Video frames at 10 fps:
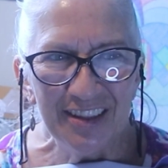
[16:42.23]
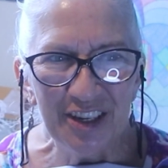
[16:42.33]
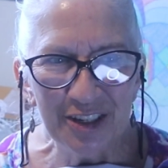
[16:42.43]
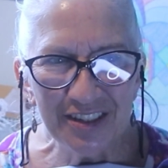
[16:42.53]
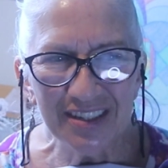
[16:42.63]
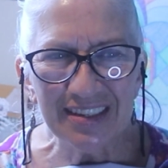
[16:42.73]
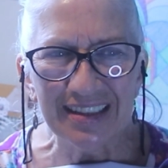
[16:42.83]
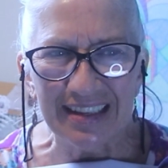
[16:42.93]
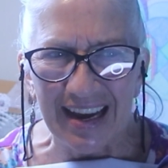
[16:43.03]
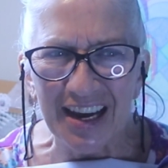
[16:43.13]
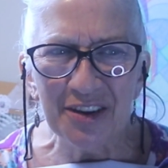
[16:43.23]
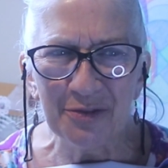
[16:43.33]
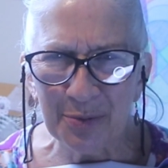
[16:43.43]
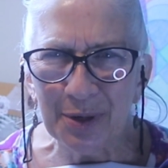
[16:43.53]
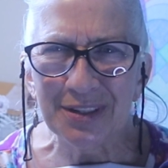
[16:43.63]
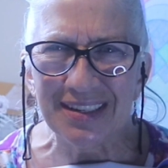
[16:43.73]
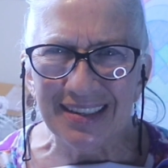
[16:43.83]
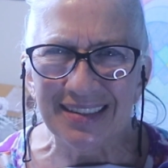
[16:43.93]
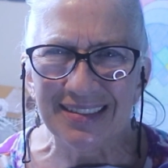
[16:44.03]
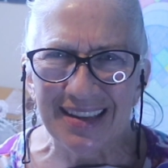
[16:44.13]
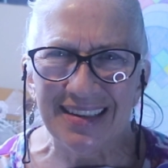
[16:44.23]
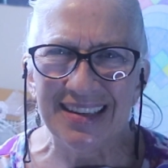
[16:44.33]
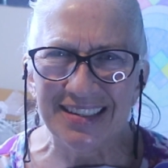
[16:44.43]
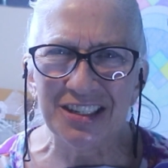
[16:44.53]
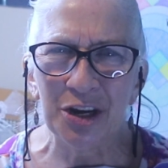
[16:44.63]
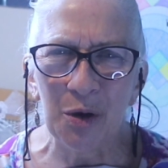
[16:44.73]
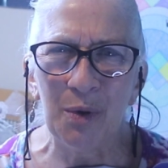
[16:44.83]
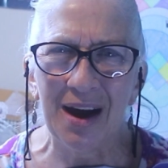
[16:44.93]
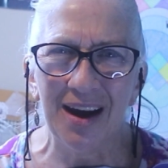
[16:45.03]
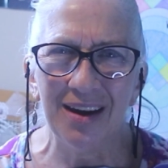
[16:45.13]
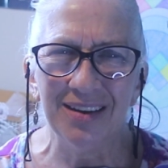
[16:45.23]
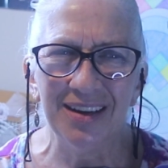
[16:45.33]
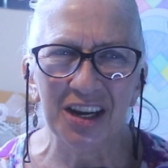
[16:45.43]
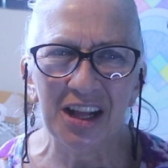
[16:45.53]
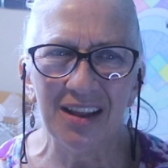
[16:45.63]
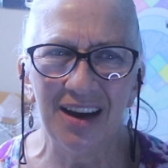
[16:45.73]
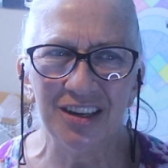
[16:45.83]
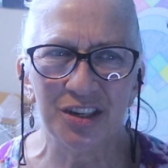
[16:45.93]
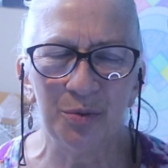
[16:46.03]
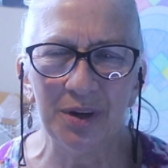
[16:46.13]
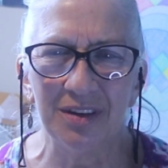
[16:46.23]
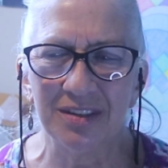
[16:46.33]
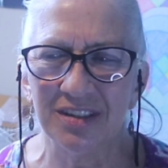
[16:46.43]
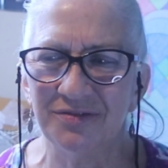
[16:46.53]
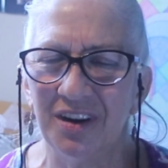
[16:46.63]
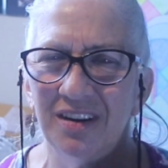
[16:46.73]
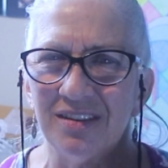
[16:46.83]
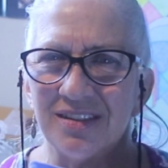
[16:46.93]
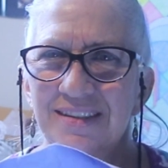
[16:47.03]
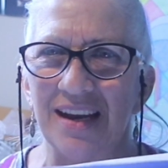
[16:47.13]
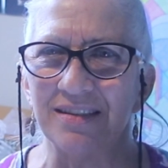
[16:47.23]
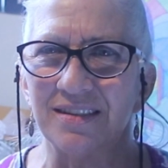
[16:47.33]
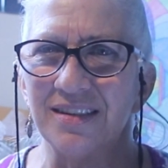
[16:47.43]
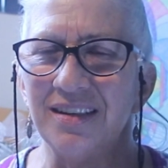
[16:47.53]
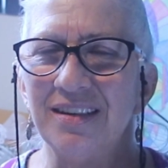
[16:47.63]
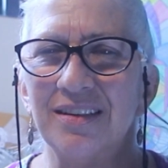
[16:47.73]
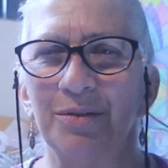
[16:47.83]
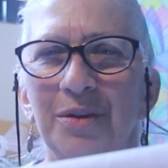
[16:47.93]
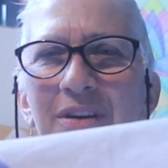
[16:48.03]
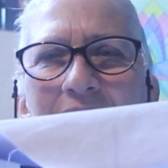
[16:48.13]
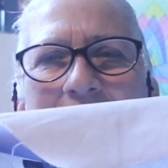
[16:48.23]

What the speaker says: there's just a lot of quilting that needs to go on in a collage quilt as far as density in order